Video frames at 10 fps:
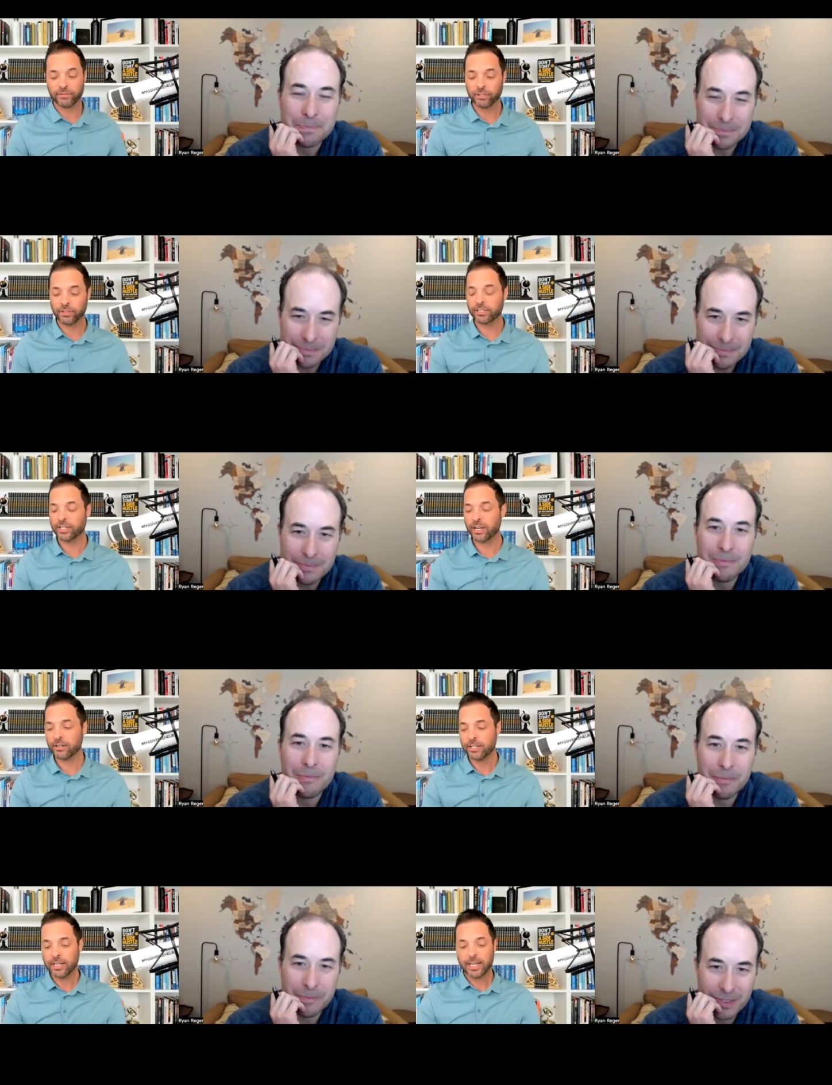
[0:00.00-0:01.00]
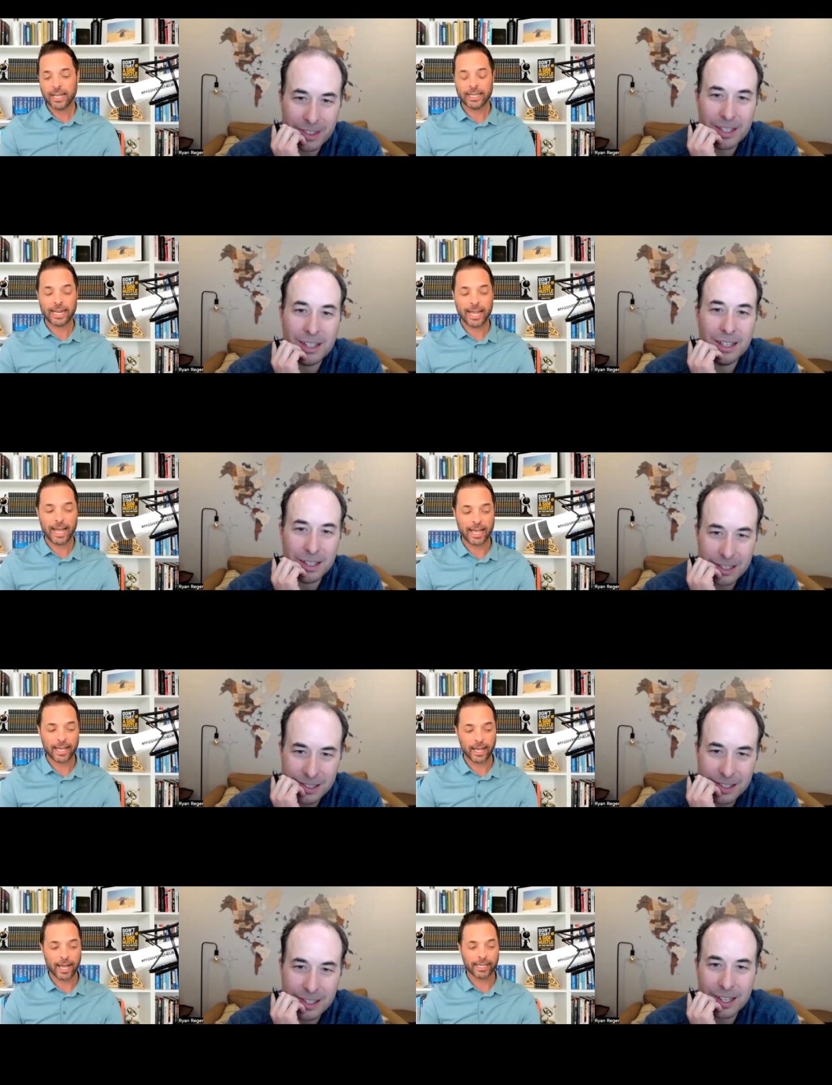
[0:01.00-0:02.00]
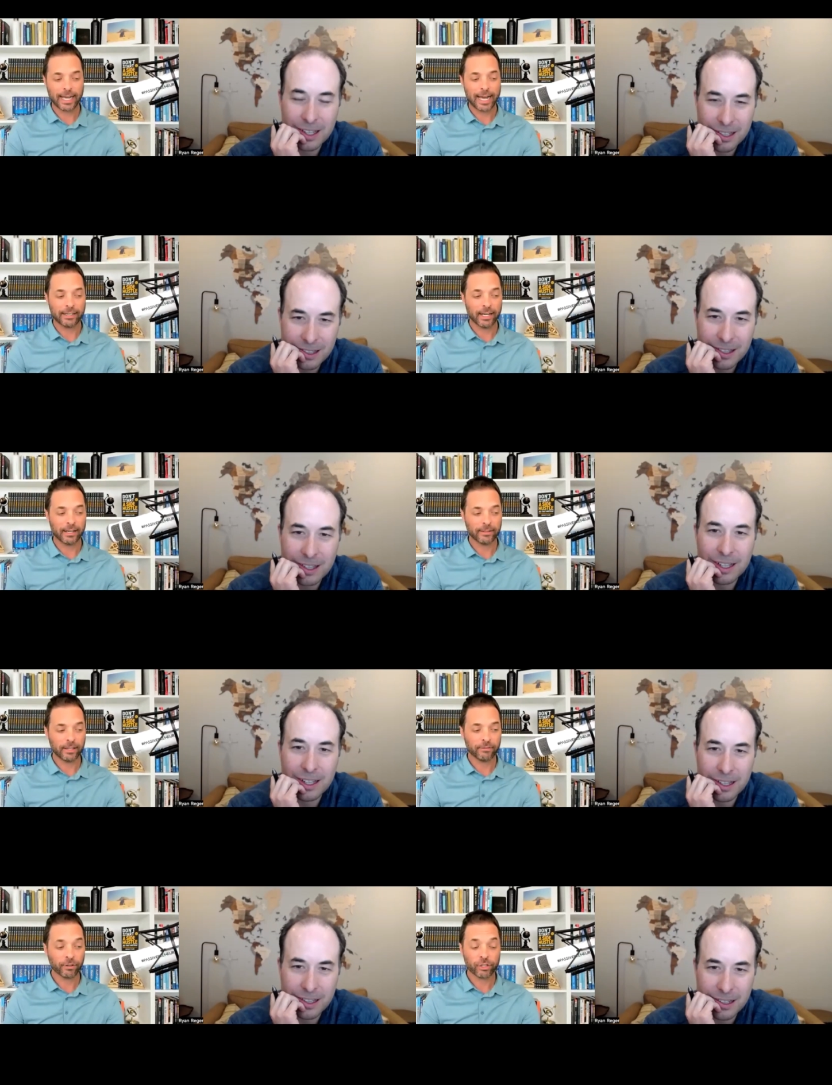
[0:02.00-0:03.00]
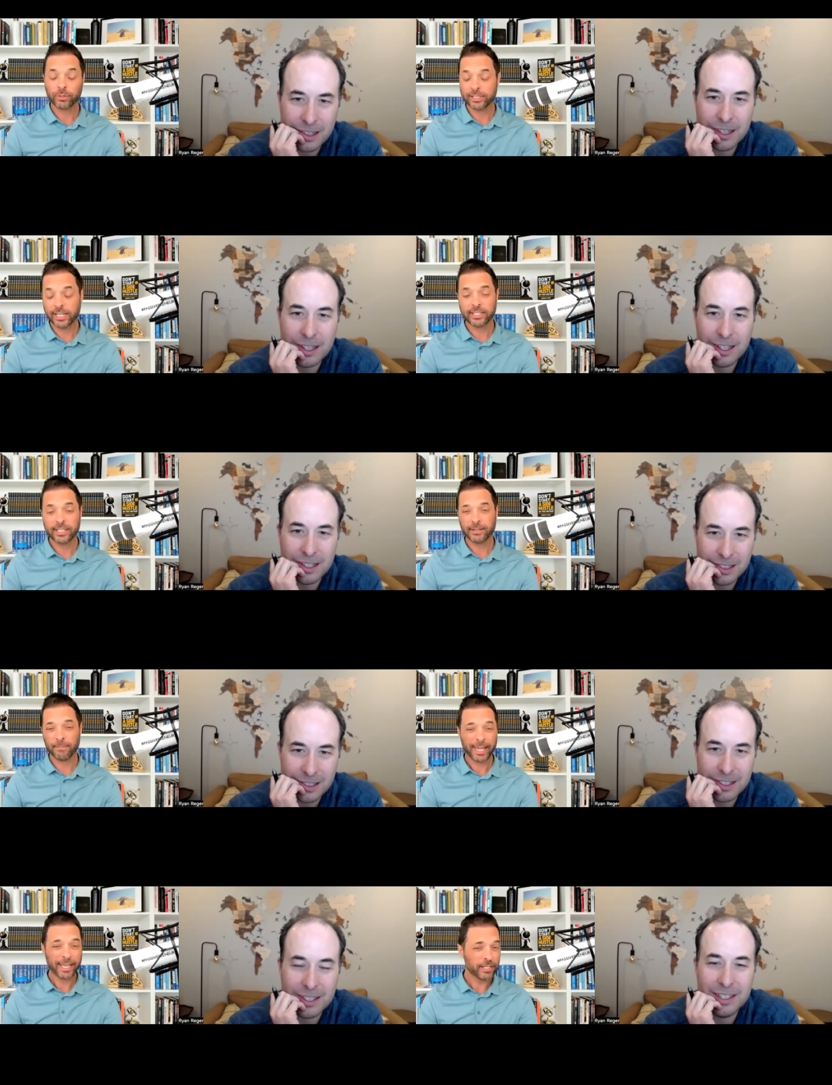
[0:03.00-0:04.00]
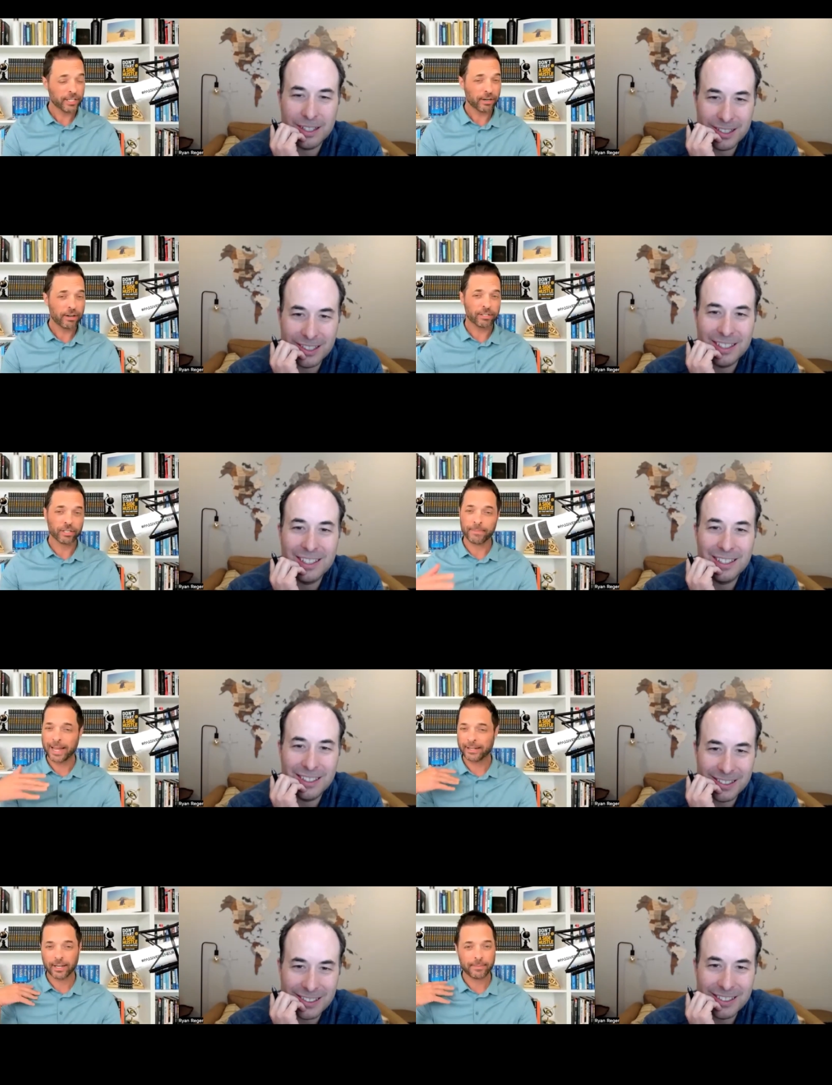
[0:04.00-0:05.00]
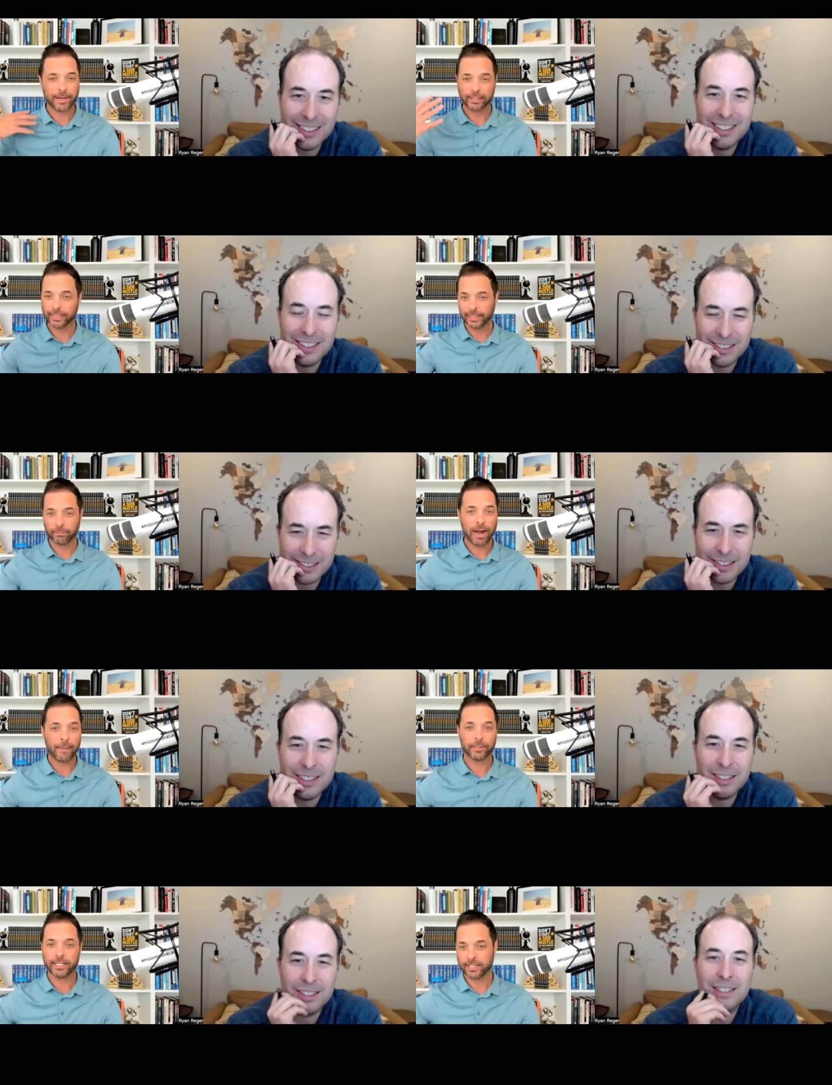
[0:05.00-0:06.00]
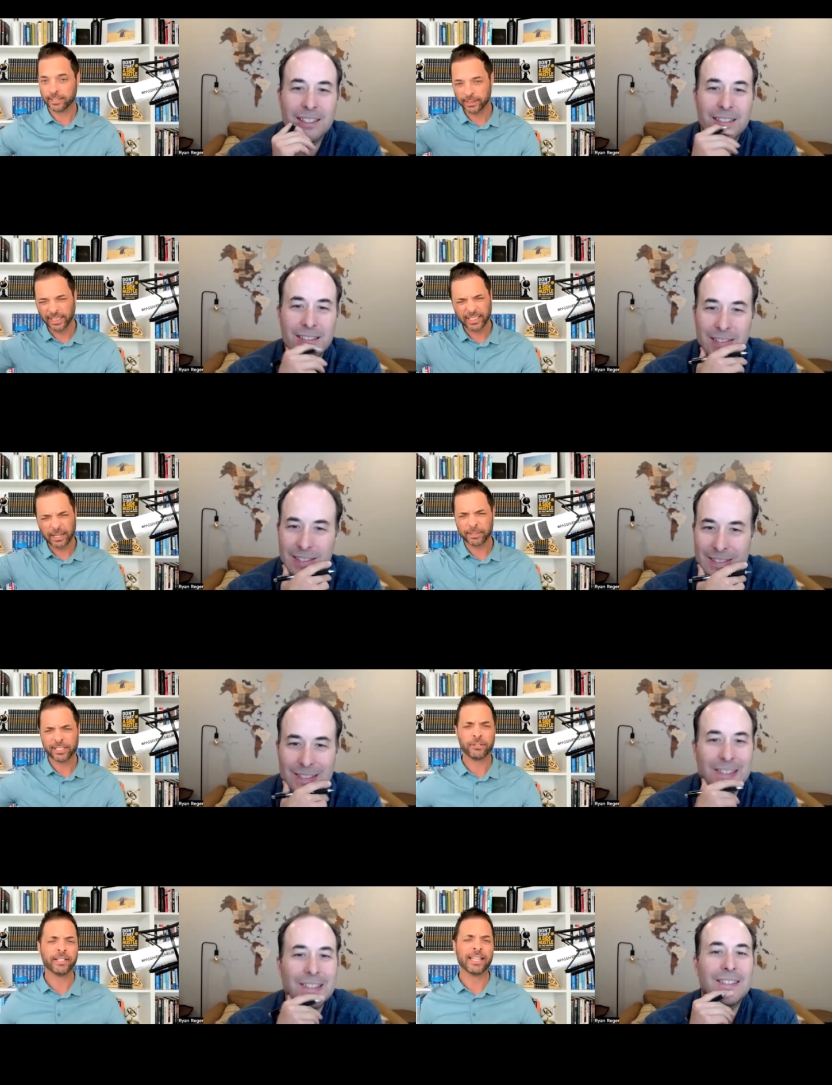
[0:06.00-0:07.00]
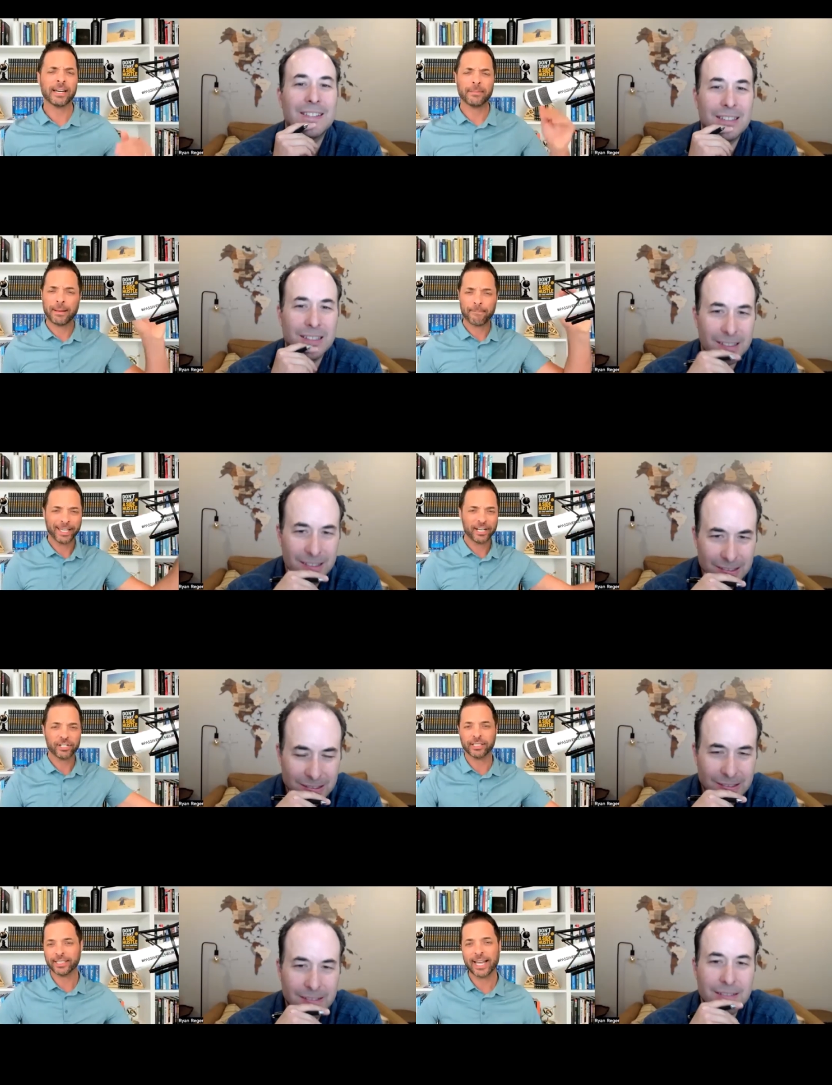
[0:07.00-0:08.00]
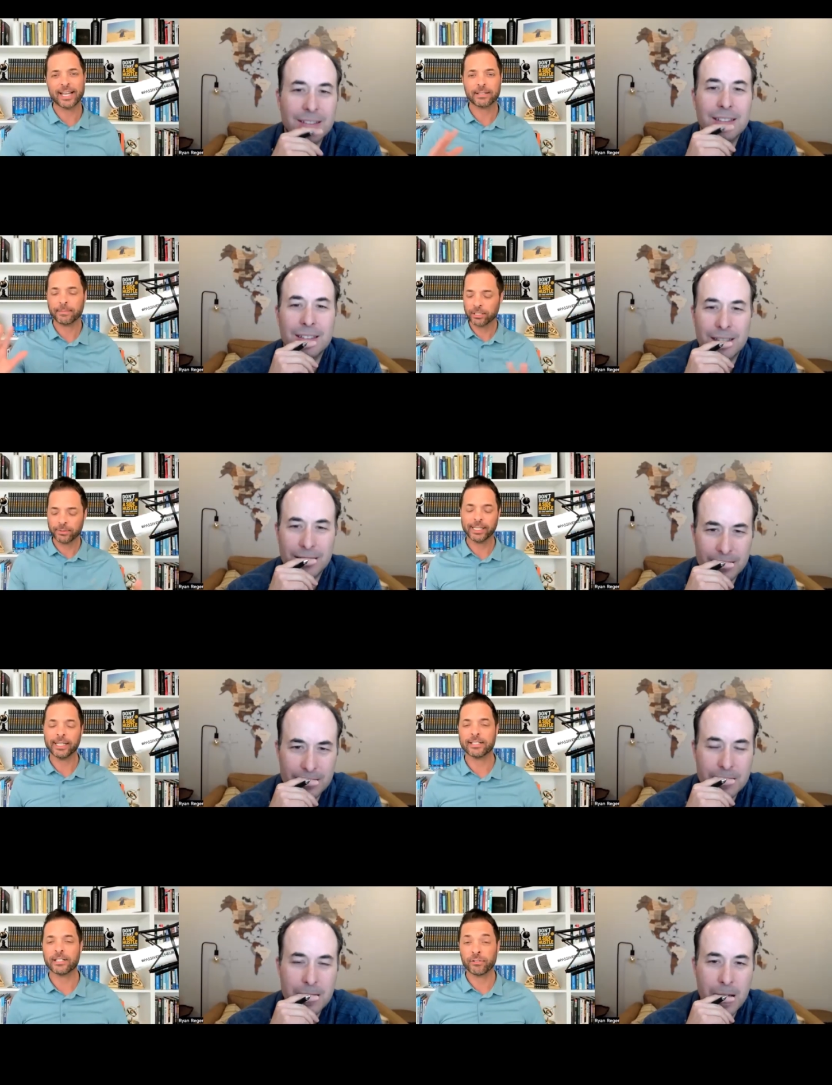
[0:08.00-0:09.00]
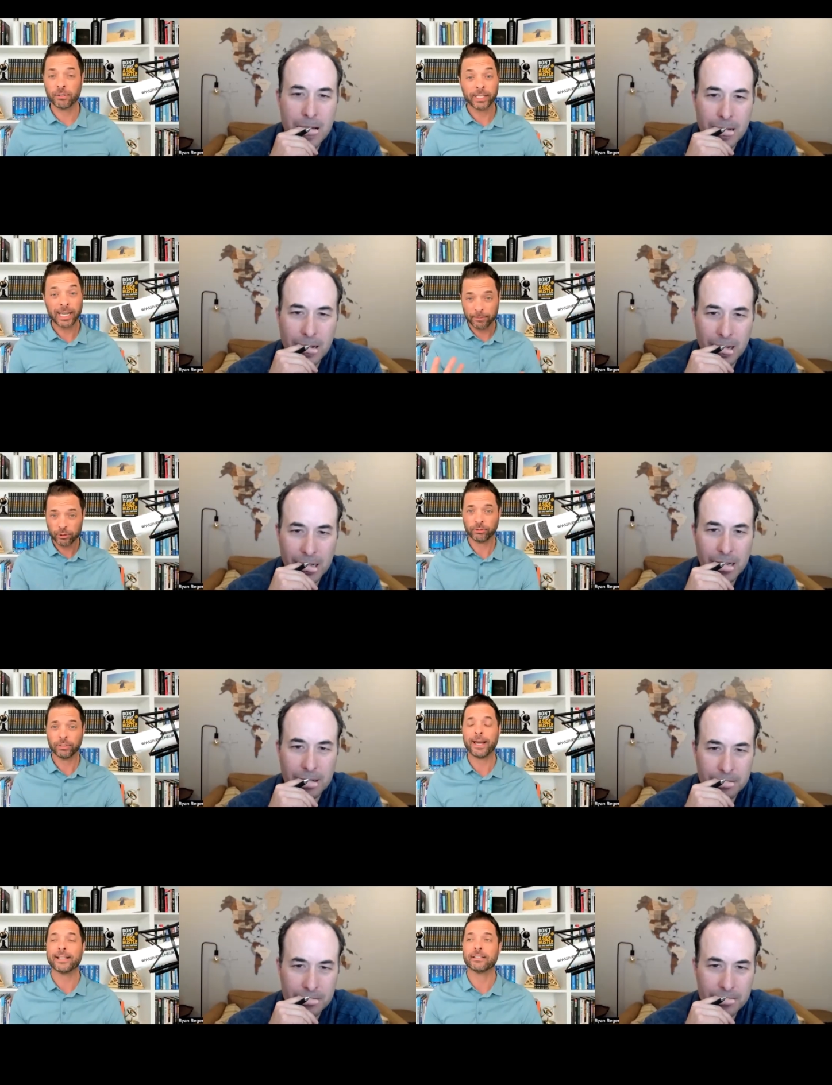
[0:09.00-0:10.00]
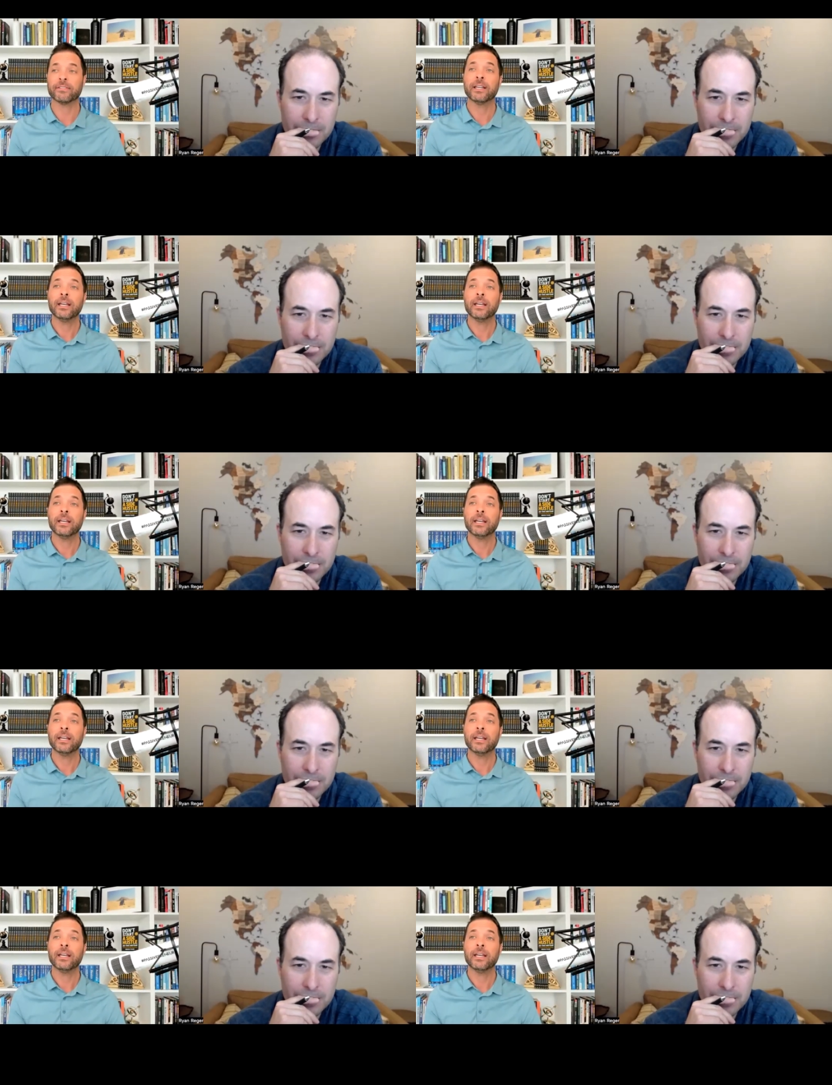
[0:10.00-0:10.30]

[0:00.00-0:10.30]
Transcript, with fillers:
Speaker 1: a few years ago, and I I, I got a, a, virtual assistant to manage it all. So I'm not I'm not cleaning properties because the cleaning company's doing that. I'm not managing the guests. I'm not doing any of that stuff. So it became truly passive.